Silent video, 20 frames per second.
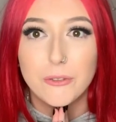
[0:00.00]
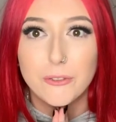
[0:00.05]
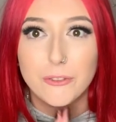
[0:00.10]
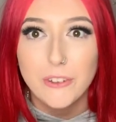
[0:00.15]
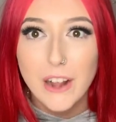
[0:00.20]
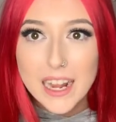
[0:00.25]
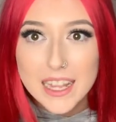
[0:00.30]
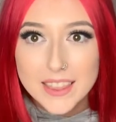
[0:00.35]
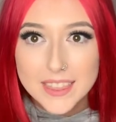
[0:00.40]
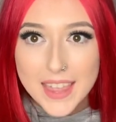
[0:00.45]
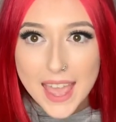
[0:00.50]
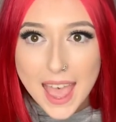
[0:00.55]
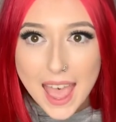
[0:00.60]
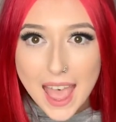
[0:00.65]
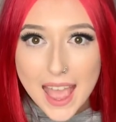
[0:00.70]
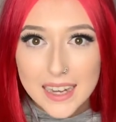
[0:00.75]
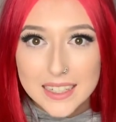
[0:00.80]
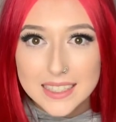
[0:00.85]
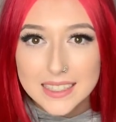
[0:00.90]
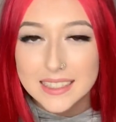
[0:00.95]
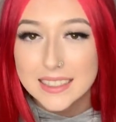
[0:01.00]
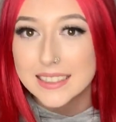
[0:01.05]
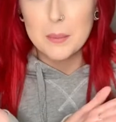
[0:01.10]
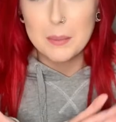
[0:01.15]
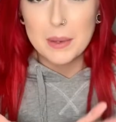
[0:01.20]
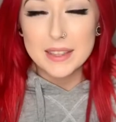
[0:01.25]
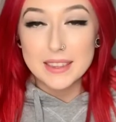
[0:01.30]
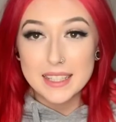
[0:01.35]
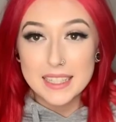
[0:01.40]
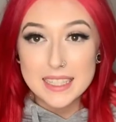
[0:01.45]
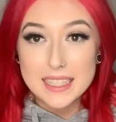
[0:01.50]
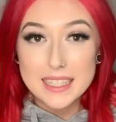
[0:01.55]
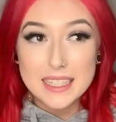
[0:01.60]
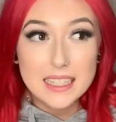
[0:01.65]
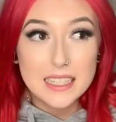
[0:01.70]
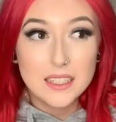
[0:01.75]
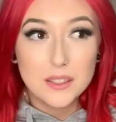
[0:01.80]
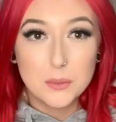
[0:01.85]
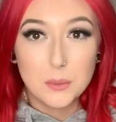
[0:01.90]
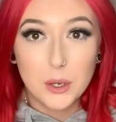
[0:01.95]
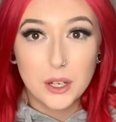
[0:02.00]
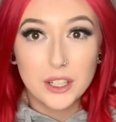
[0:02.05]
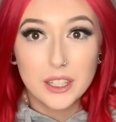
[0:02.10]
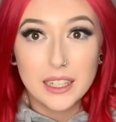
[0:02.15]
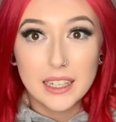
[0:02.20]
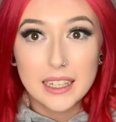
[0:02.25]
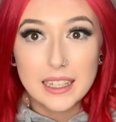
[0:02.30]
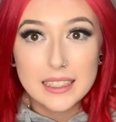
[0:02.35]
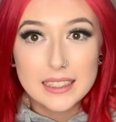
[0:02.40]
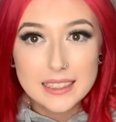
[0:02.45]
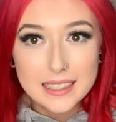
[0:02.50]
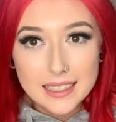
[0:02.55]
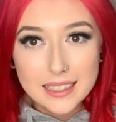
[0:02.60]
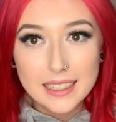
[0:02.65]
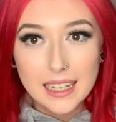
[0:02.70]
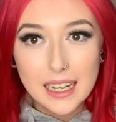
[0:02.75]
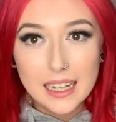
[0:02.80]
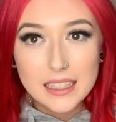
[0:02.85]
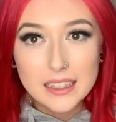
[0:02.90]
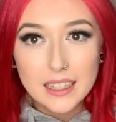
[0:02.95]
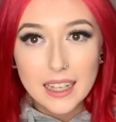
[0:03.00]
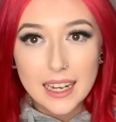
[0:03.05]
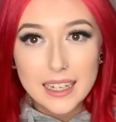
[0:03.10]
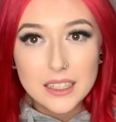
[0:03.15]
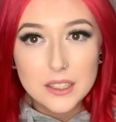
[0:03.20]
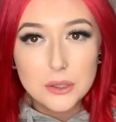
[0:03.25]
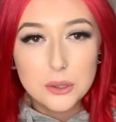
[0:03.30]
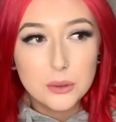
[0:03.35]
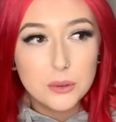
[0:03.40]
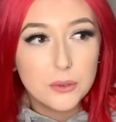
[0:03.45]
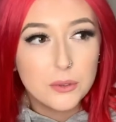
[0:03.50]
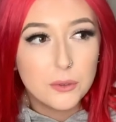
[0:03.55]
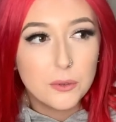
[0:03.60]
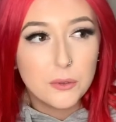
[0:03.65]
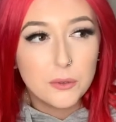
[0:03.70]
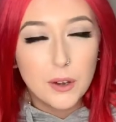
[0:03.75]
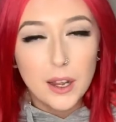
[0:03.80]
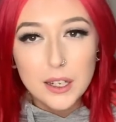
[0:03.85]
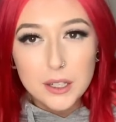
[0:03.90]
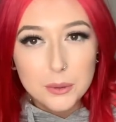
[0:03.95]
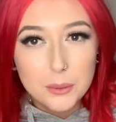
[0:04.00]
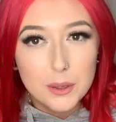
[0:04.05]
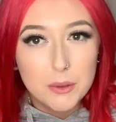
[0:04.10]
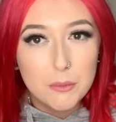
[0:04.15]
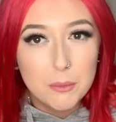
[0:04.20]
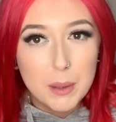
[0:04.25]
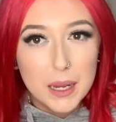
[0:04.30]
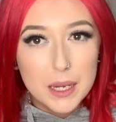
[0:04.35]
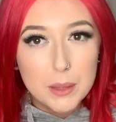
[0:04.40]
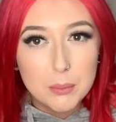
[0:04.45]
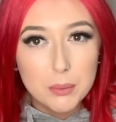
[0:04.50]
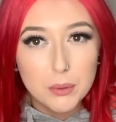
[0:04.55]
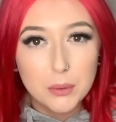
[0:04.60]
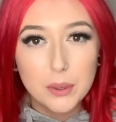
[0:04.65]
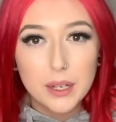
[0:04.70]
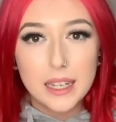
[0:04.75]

Fuck that. But this is what he did. He liked to fuck with people.